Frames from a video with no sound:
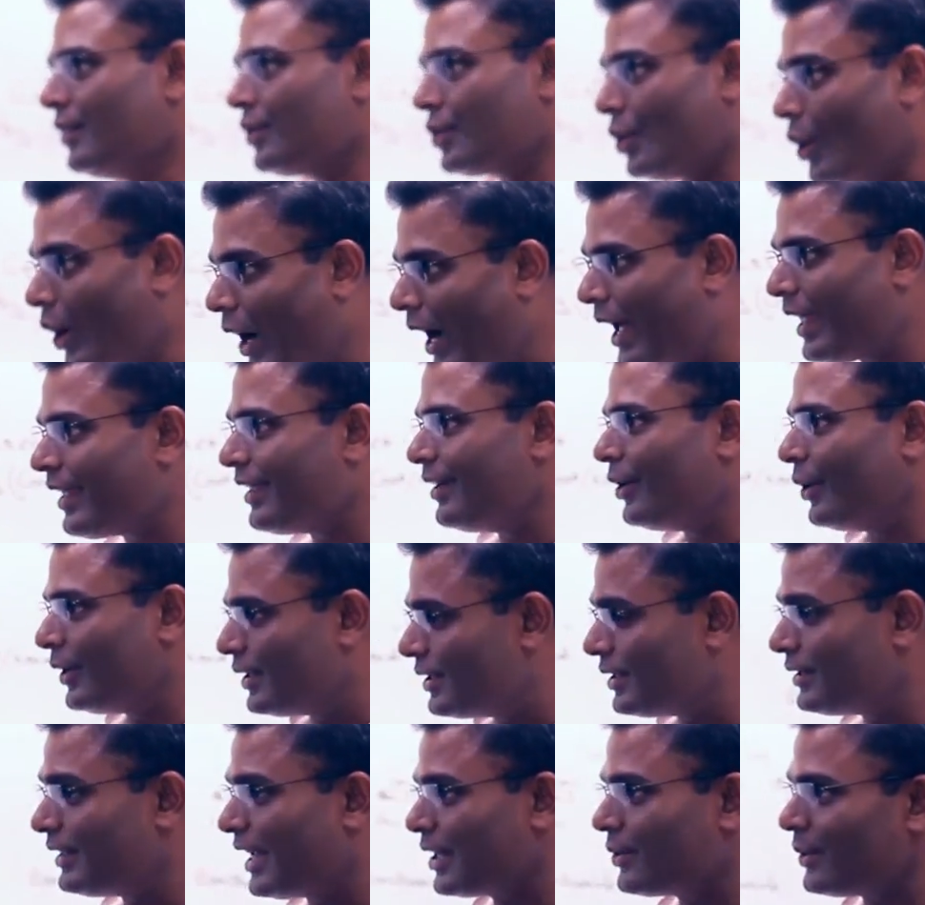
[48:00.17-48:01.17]
So,
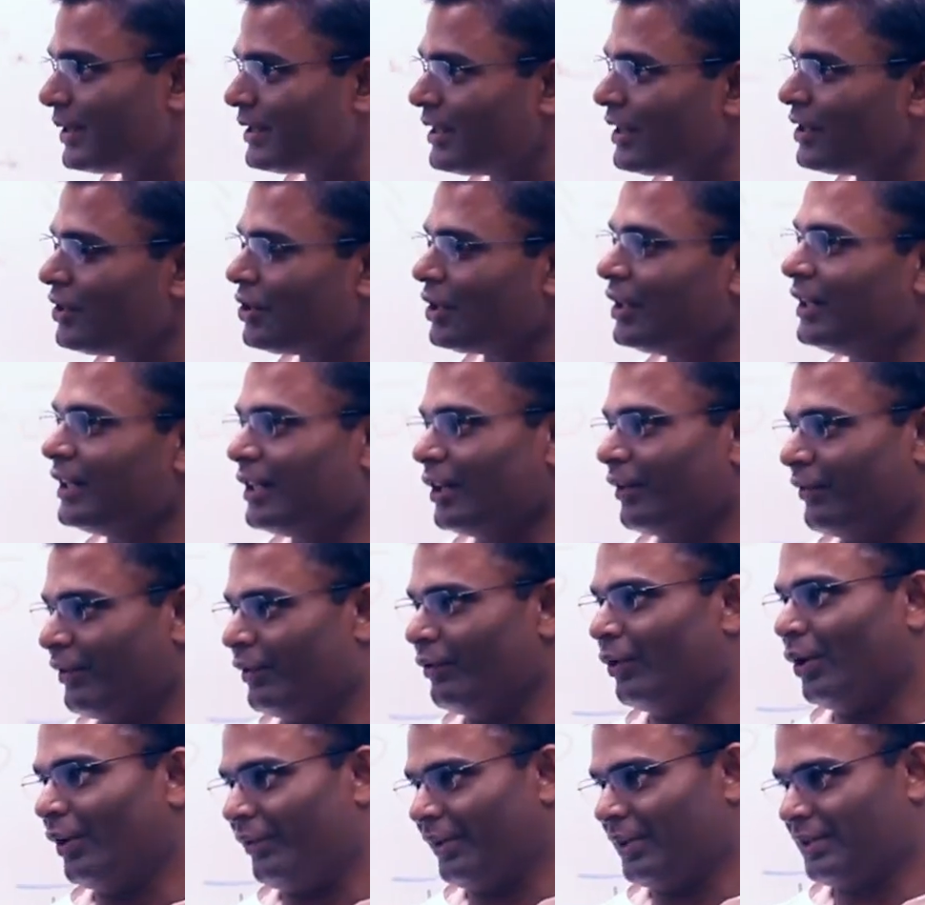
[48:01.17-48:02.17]
that's why it's a journey of
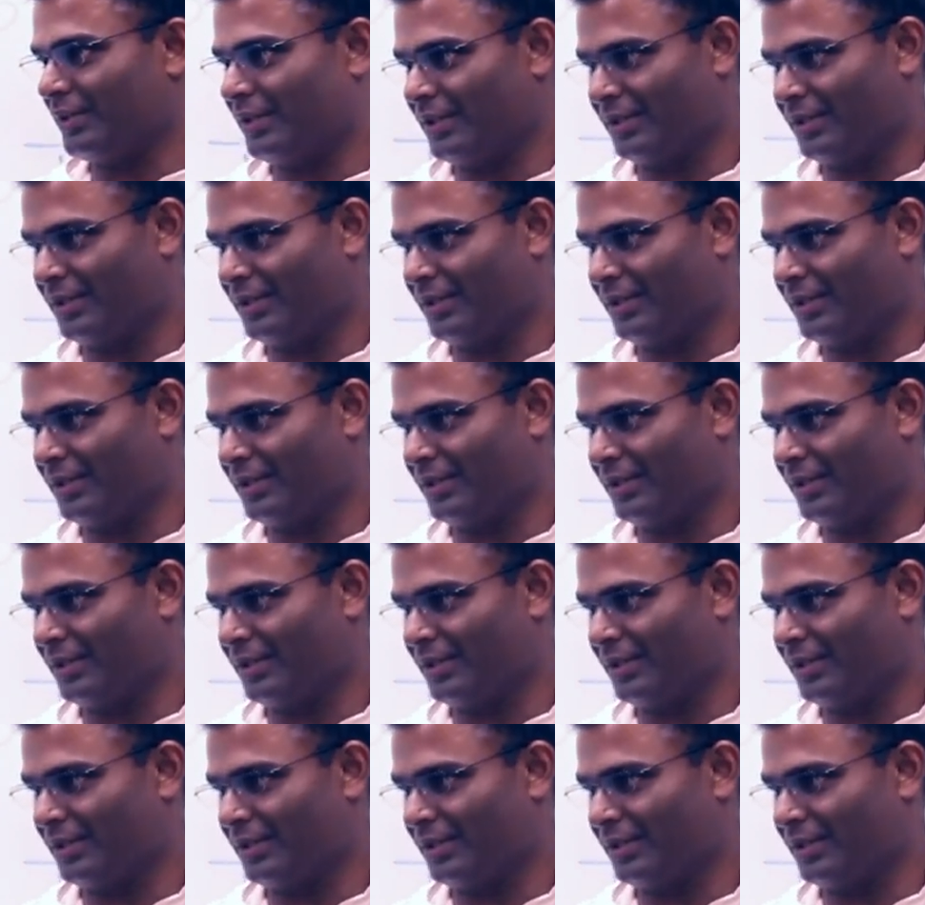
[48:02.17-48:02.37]
evolving